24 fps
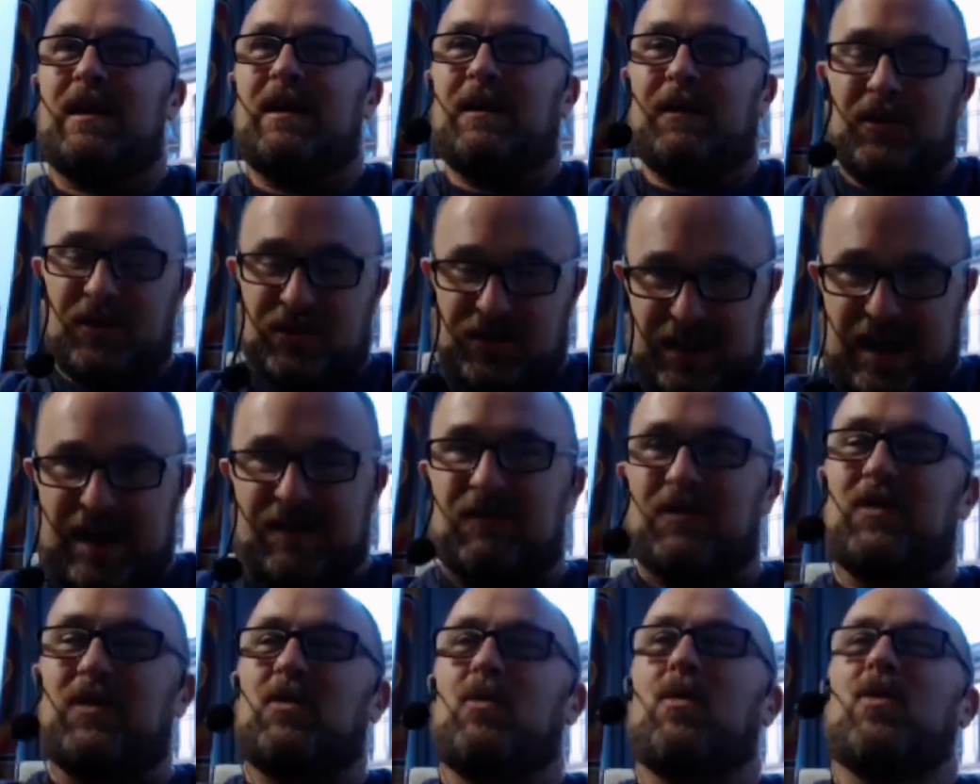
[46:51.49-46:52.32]
they're
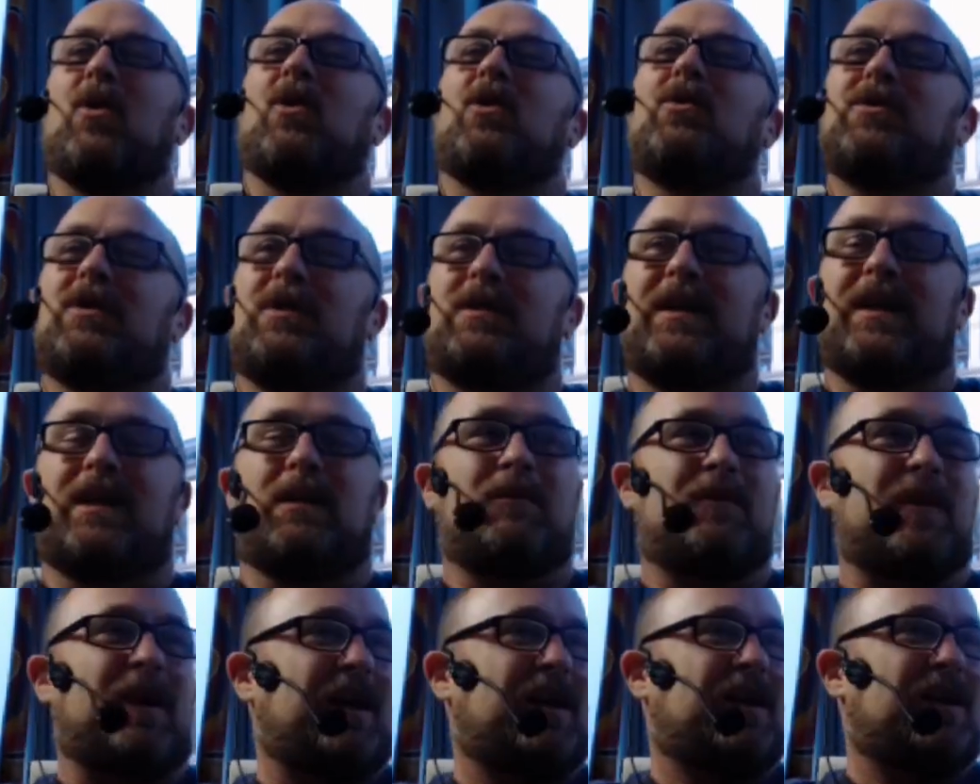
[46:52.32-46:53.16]
saving the world a little
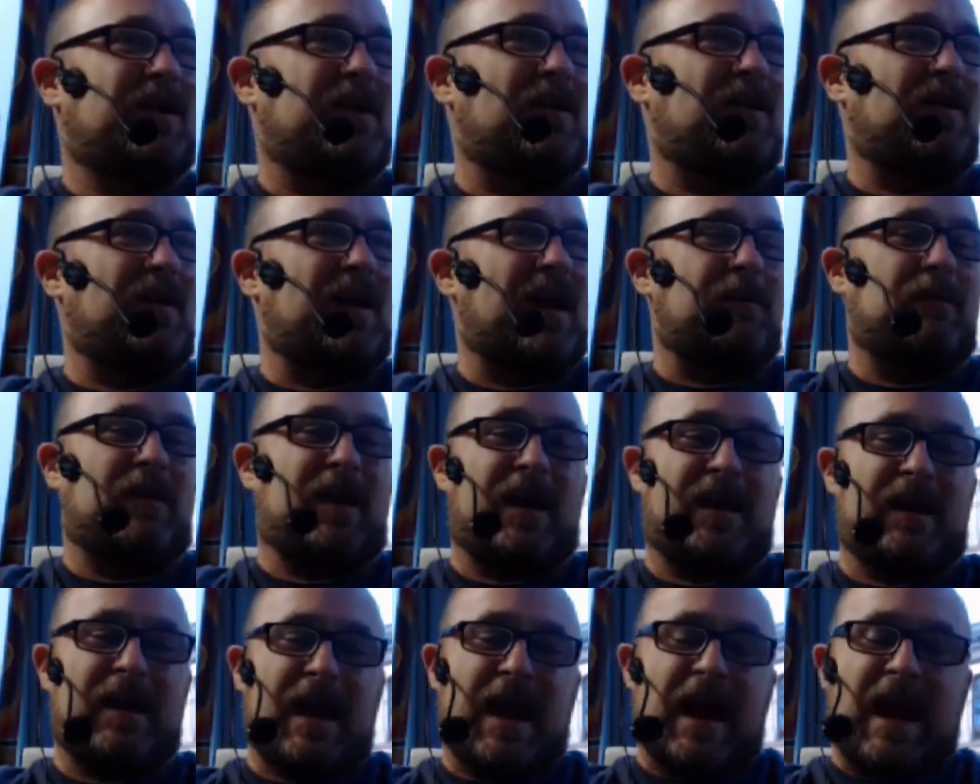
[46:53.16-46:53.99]
bit. You yeah. know what I
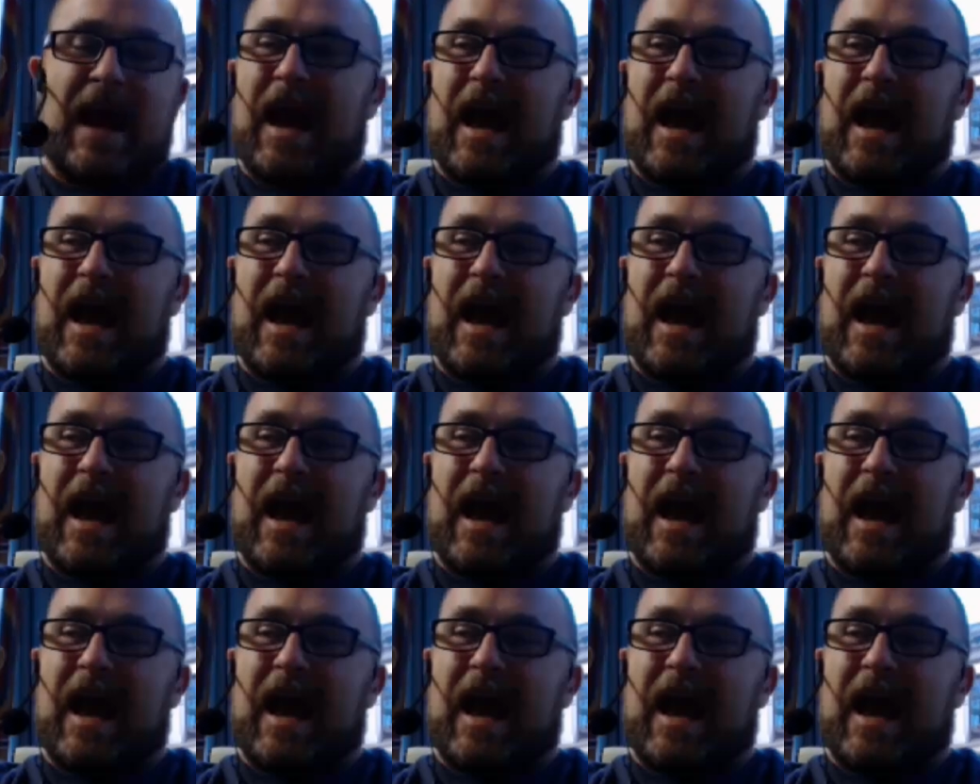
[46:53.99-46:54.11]
mean?